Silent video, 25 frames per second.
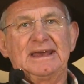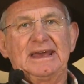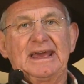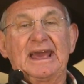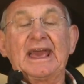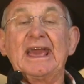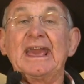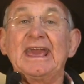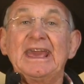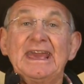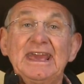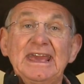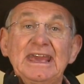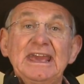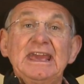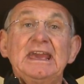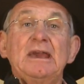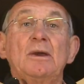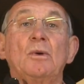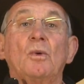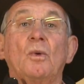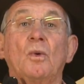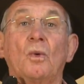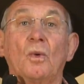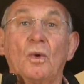He
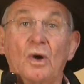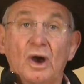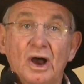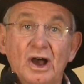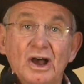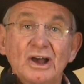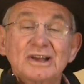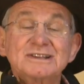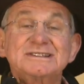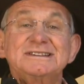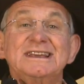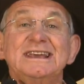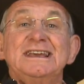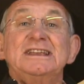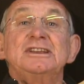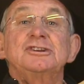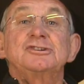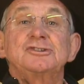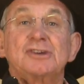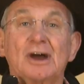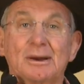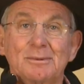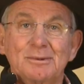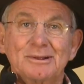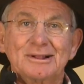was in
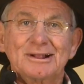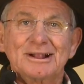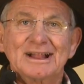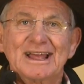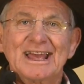trouble.